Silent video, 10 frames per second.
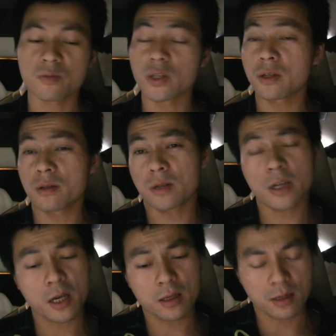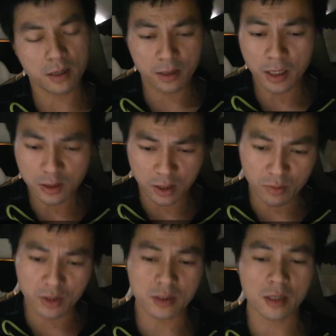But th again, these
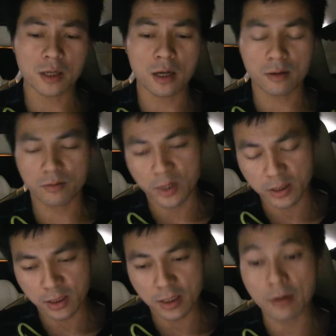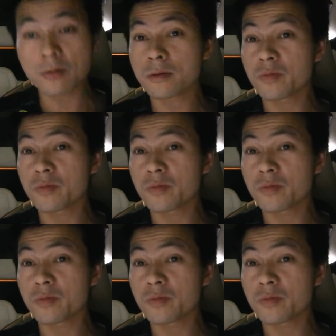numbers that I'm listing now,